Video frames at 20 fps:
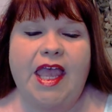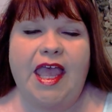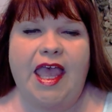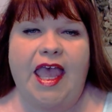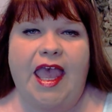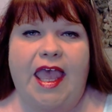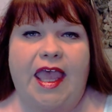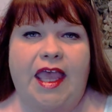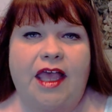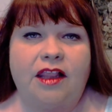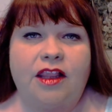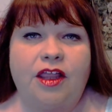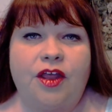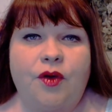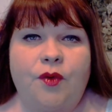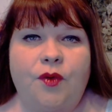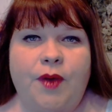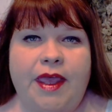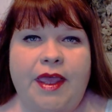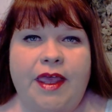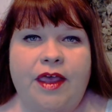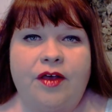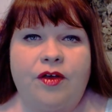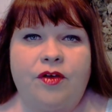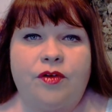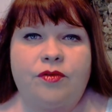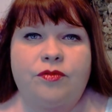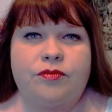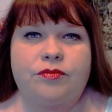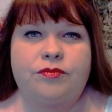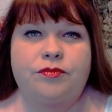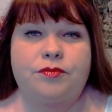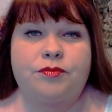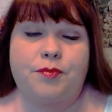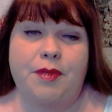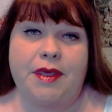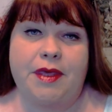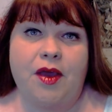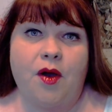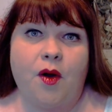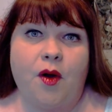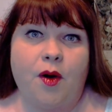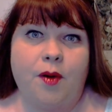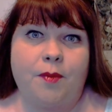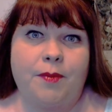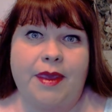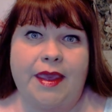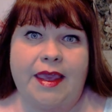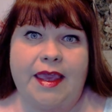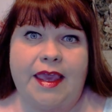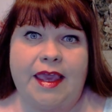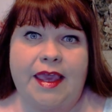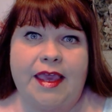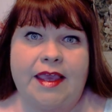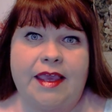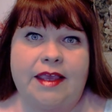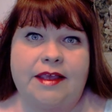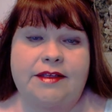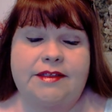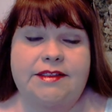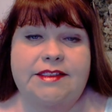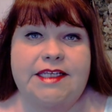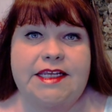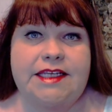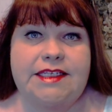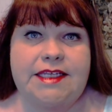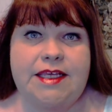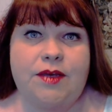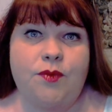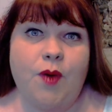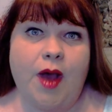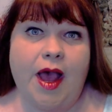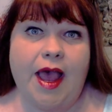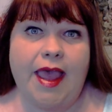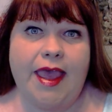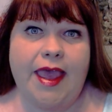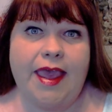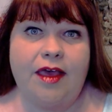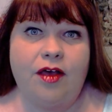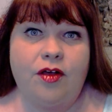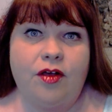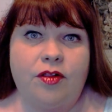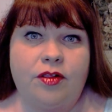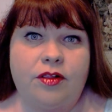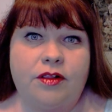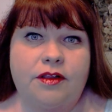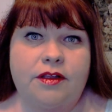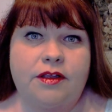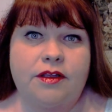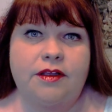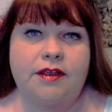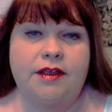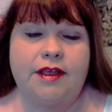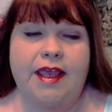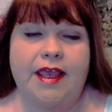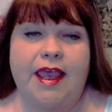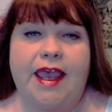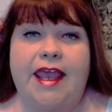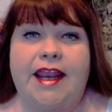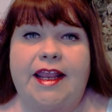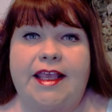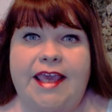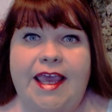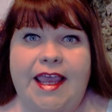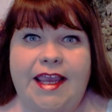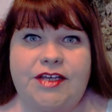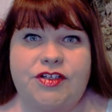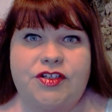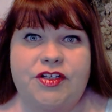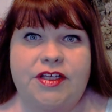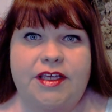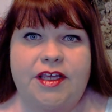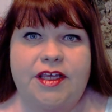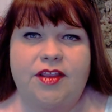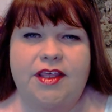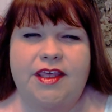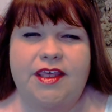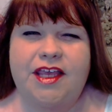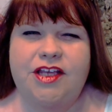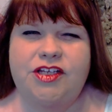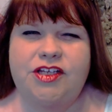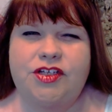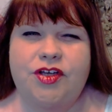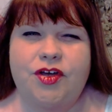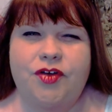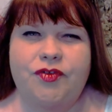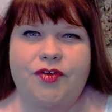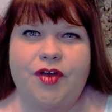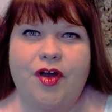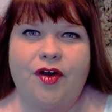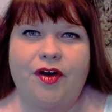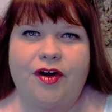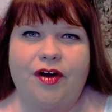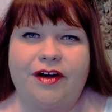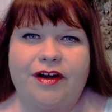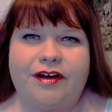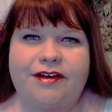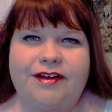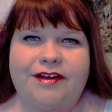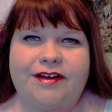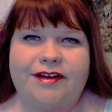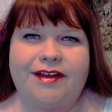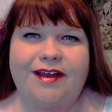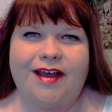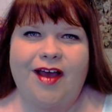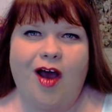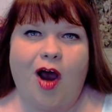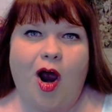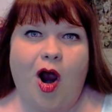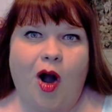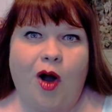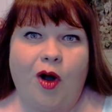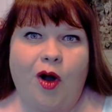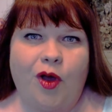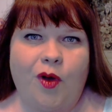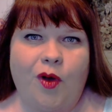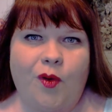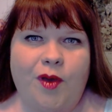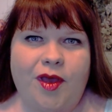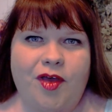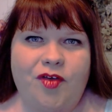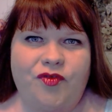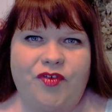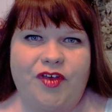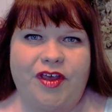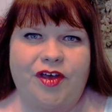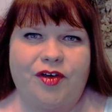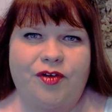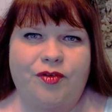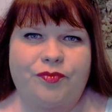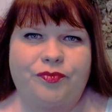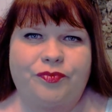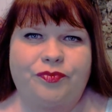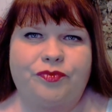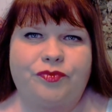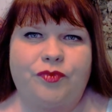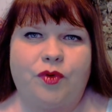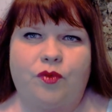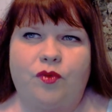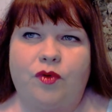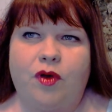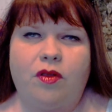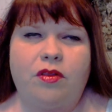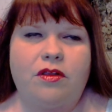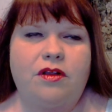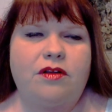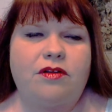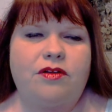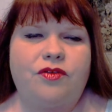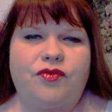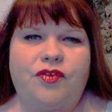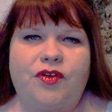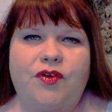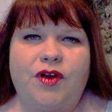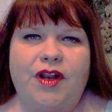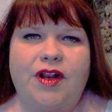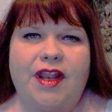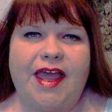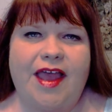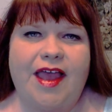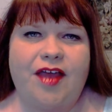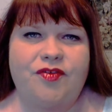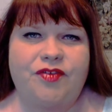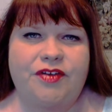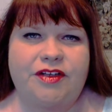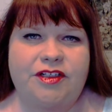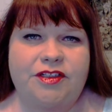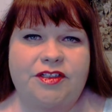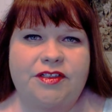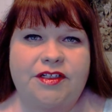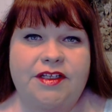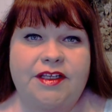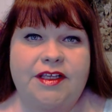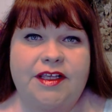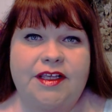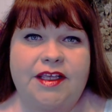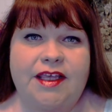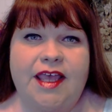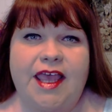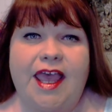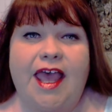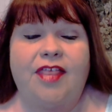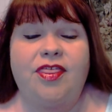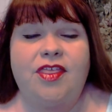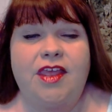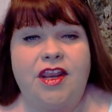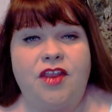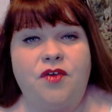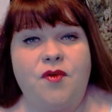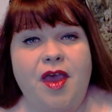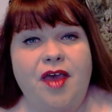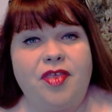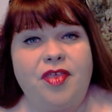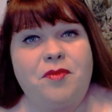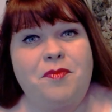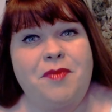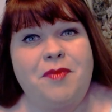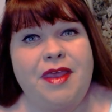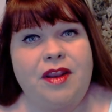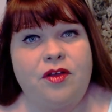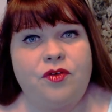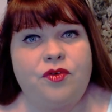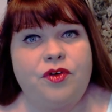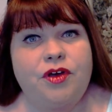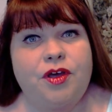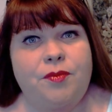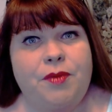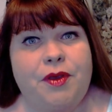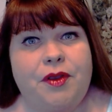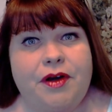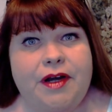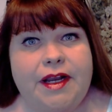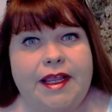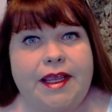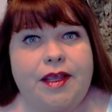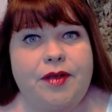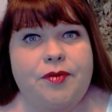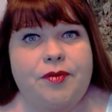LOL, BRB, TTYL, and occasionally the catch you off guard, ROFL, rolling on the floor laughing. And then you have the medical community.